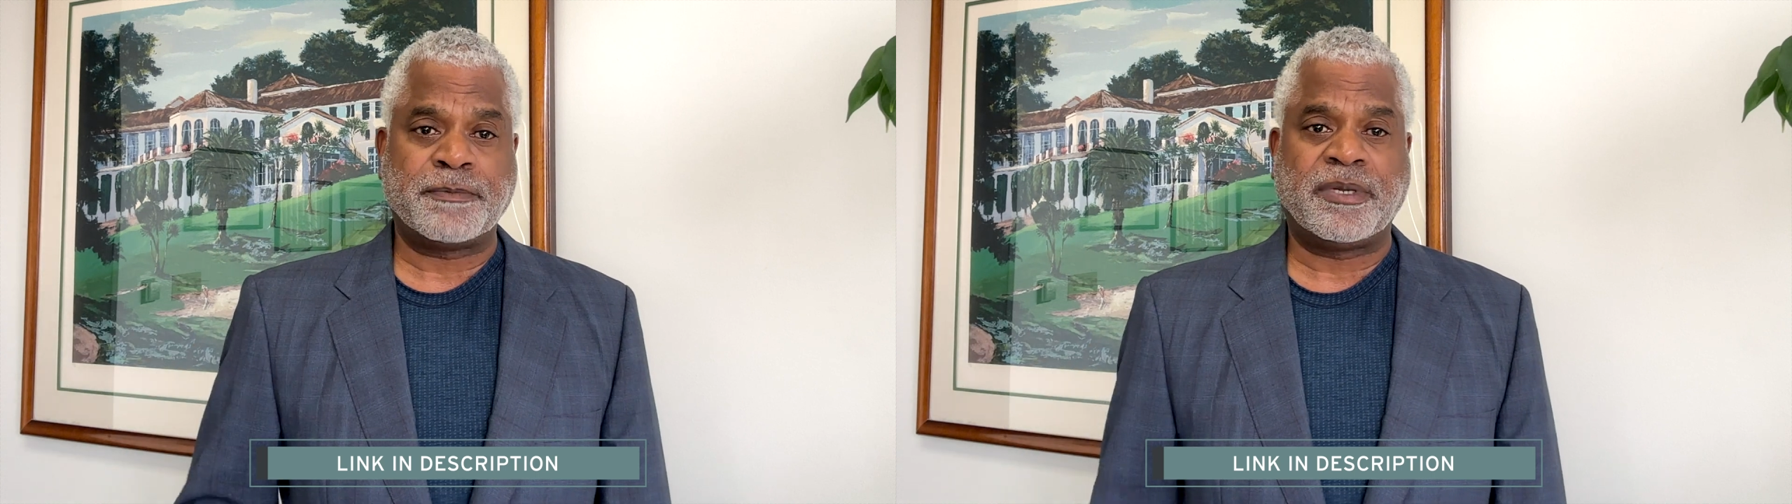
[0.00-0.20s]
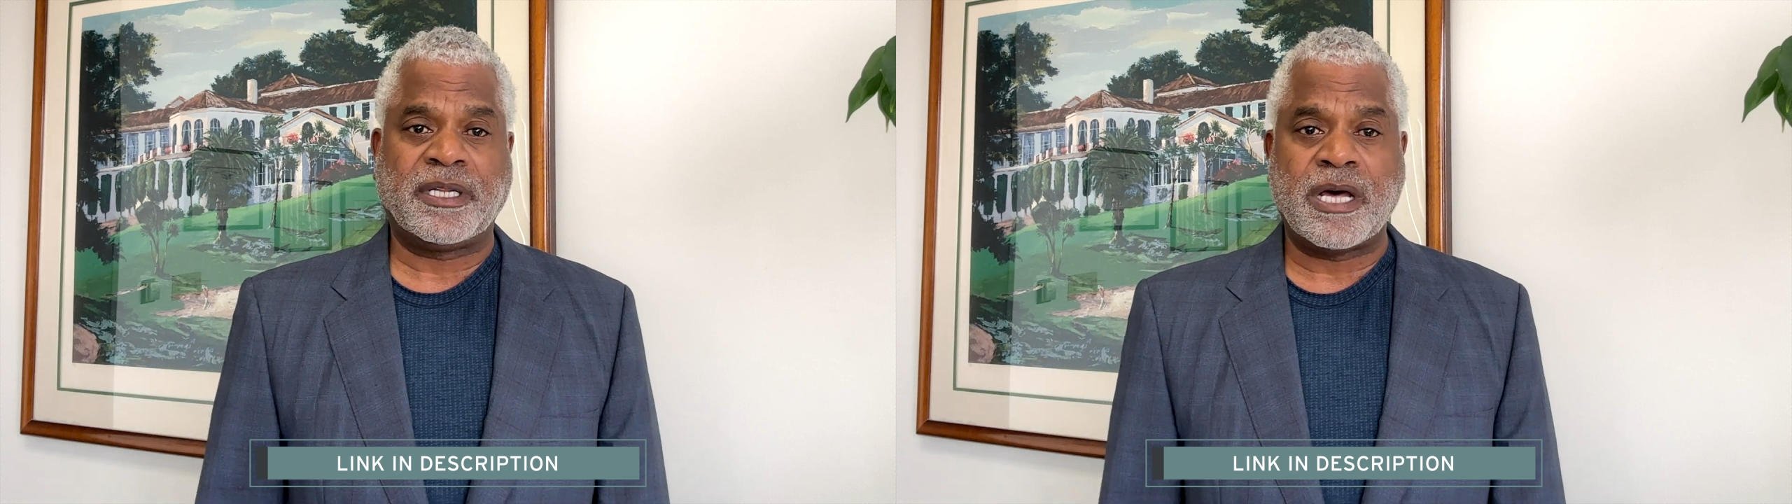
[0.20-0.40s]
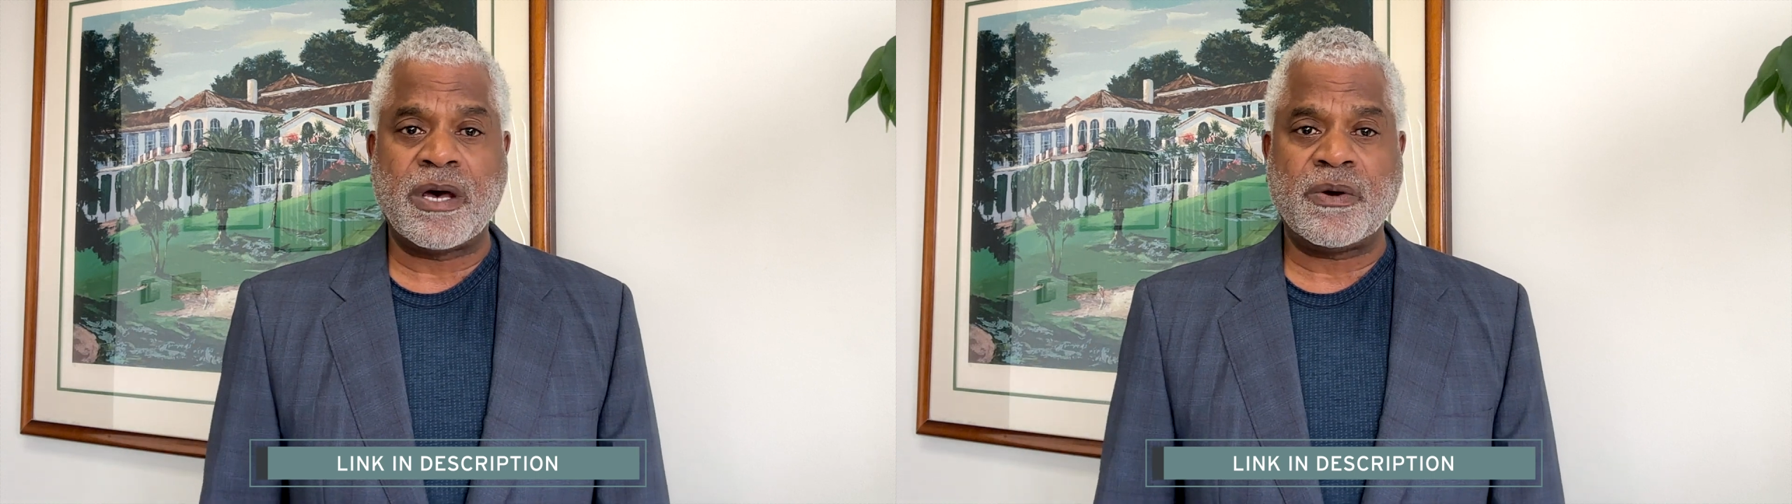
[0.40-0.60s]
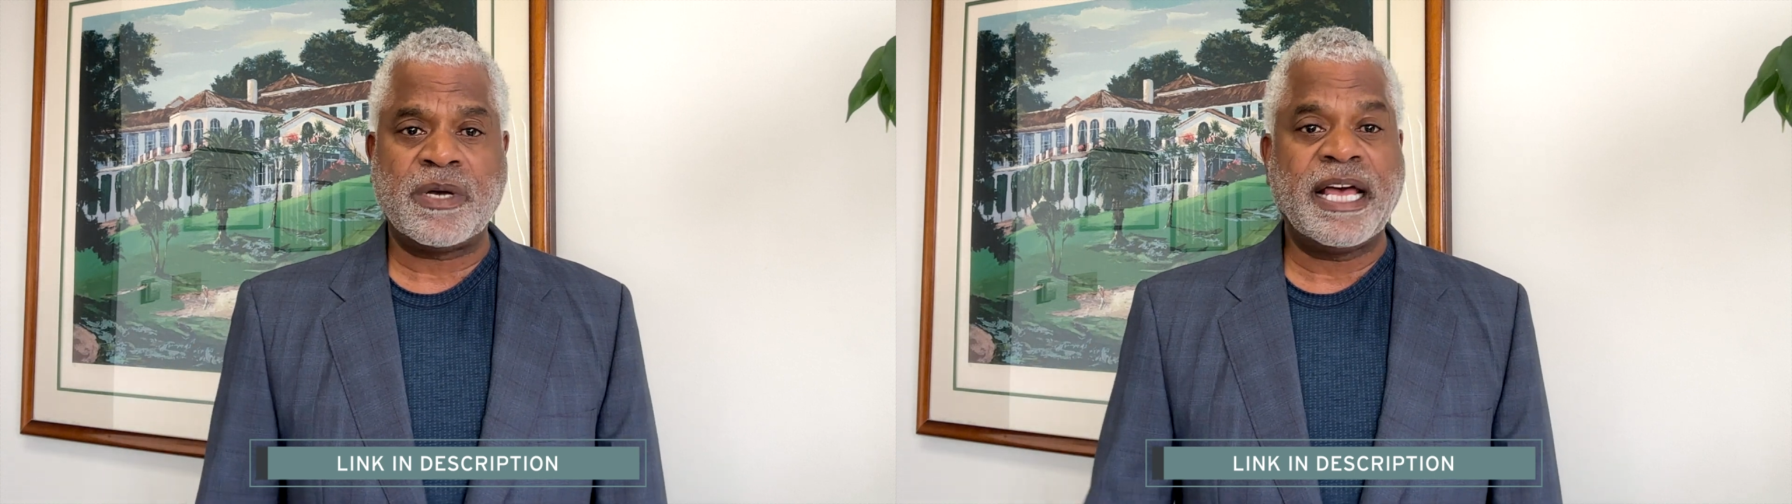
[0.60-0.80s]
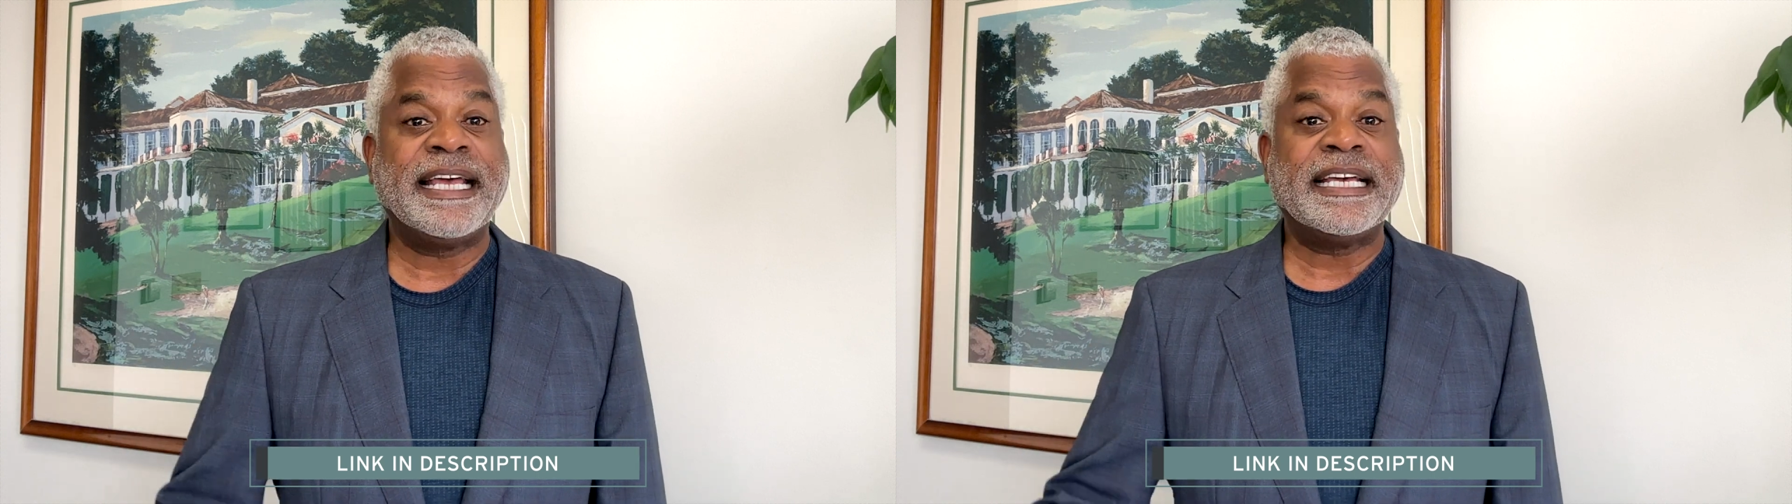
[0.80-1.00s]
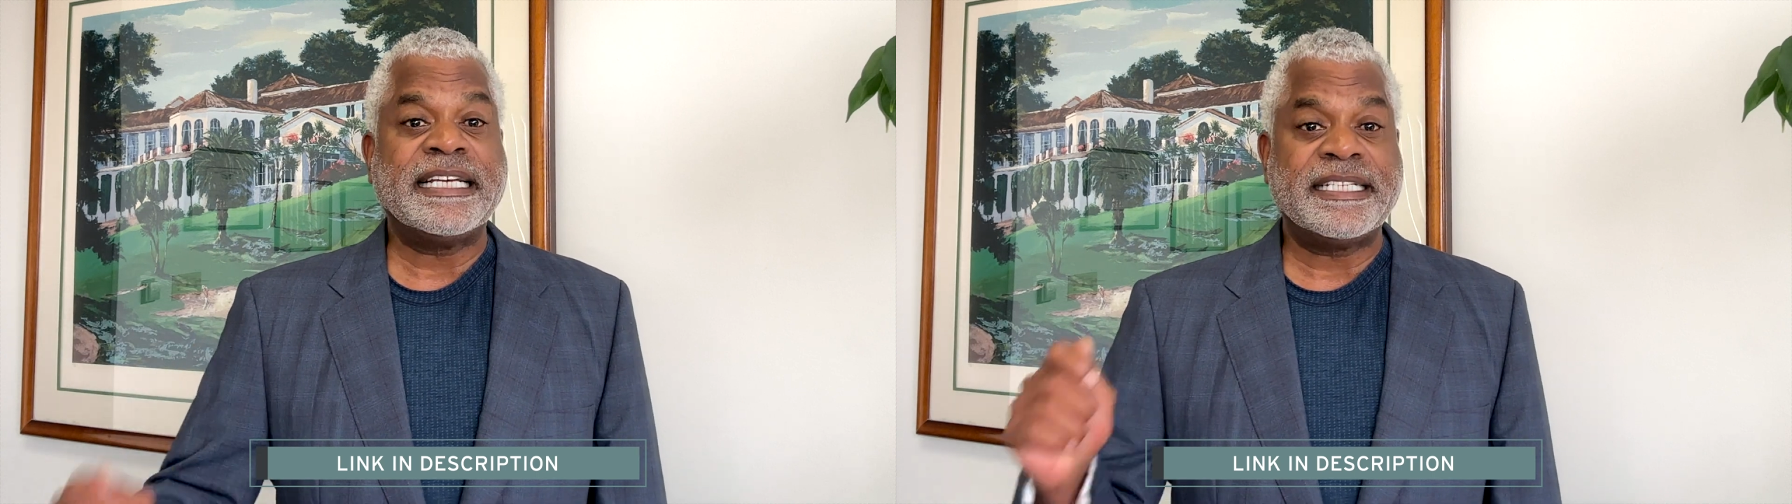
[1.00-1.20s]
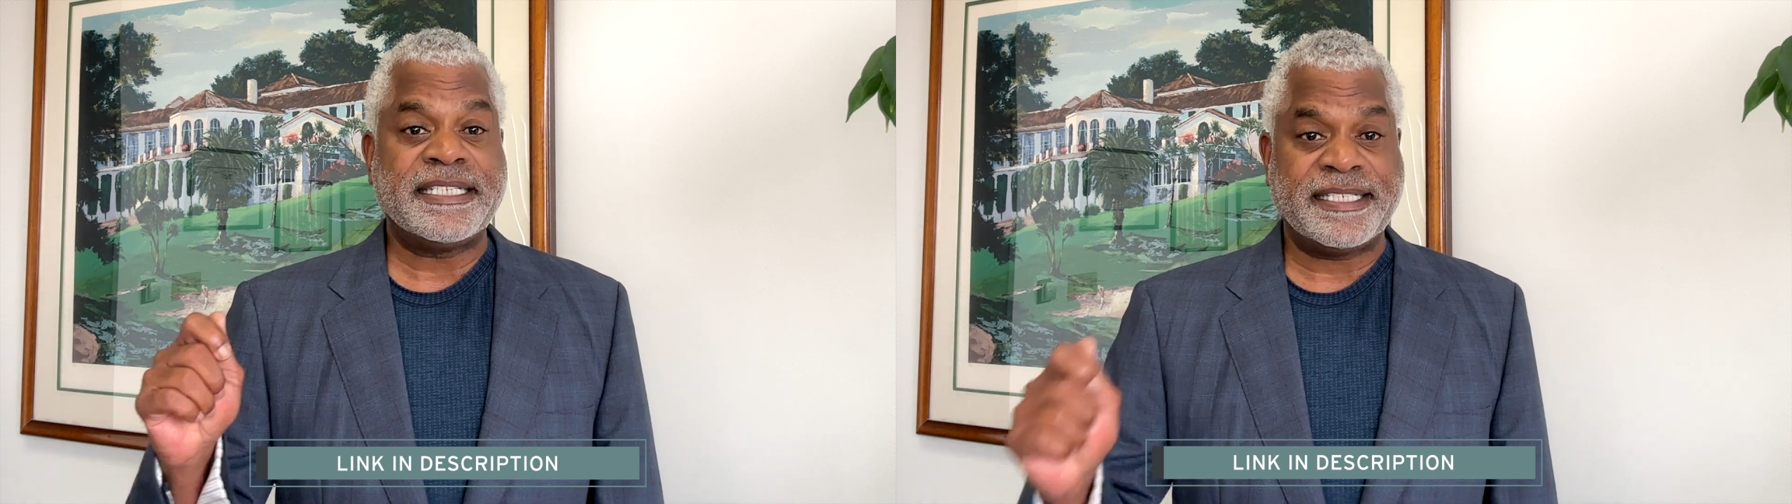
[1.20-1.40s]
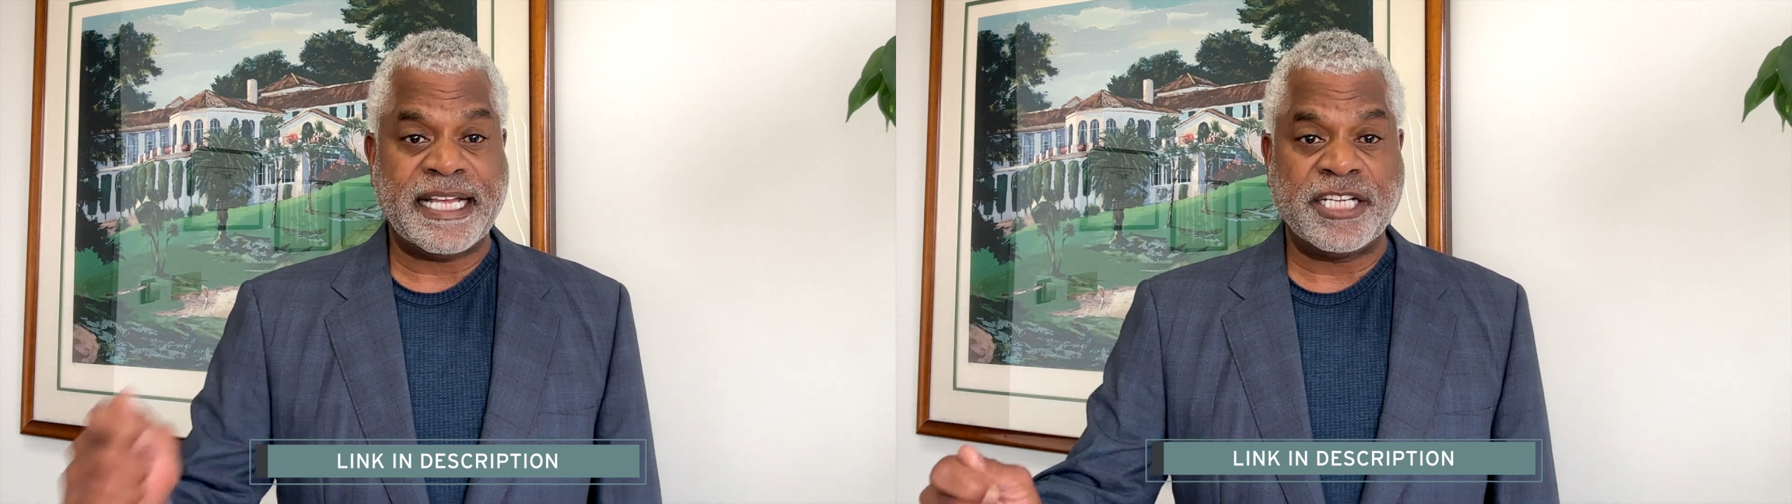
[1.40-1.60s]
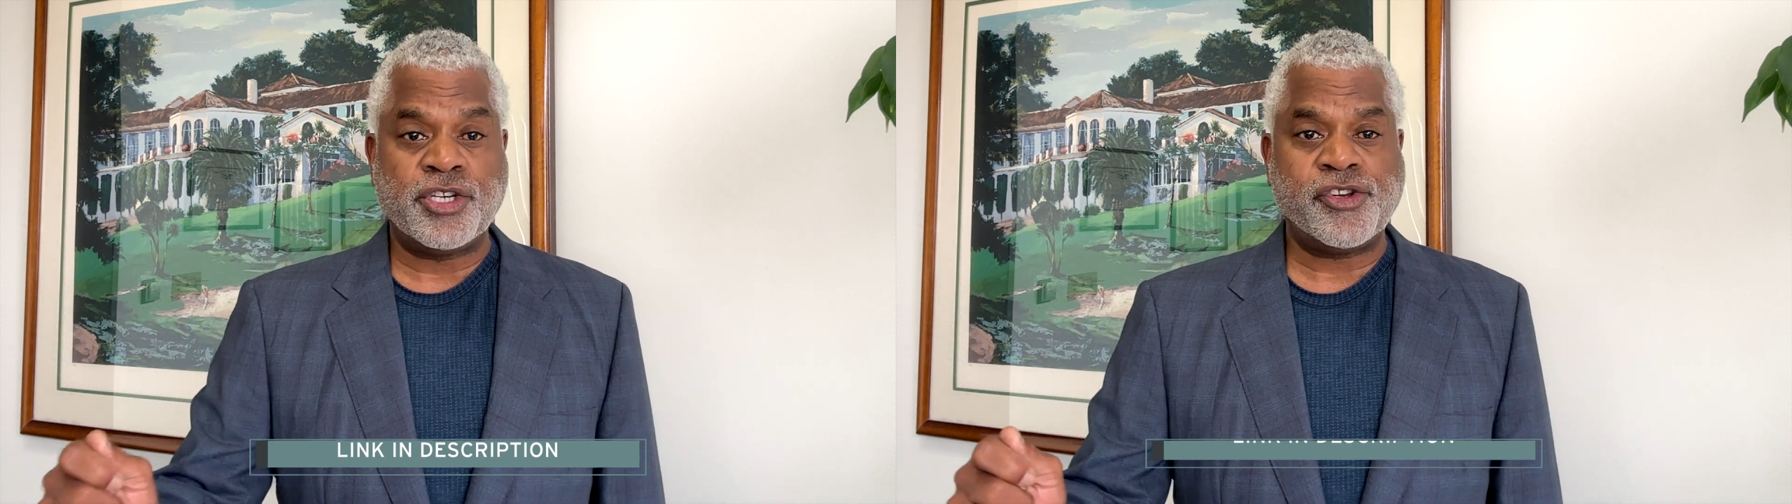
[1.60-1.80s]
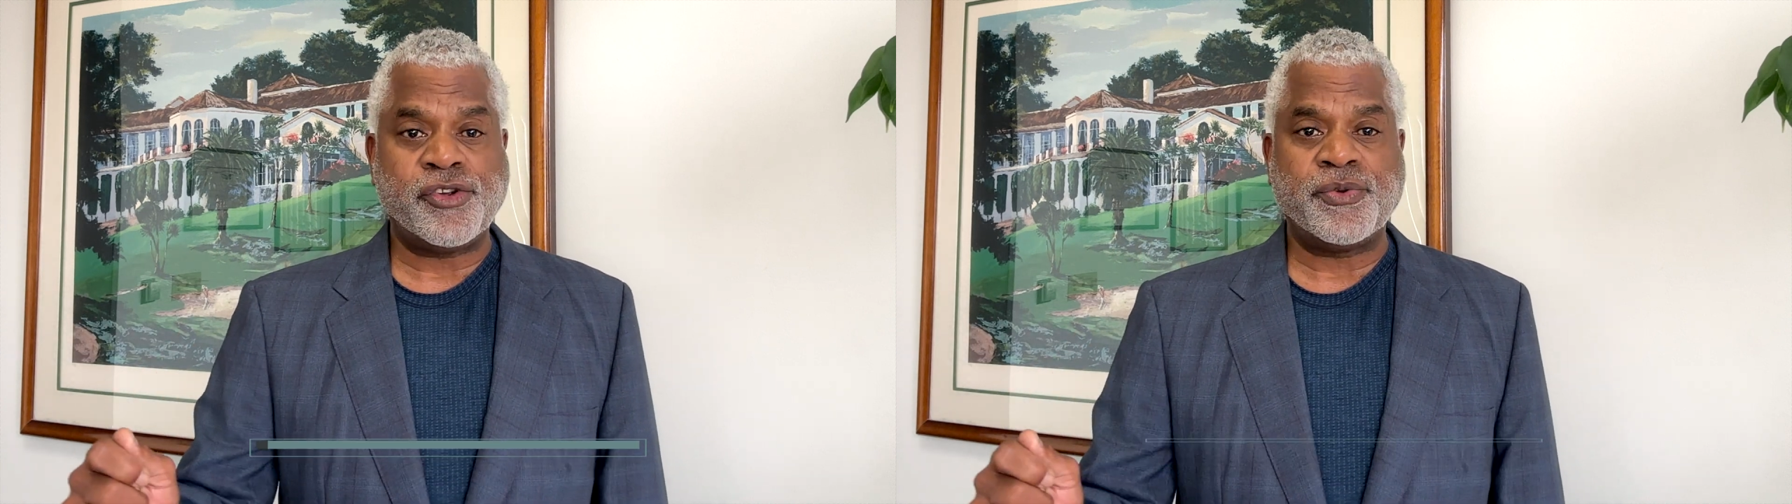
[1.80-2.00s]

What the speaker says: below. Sends you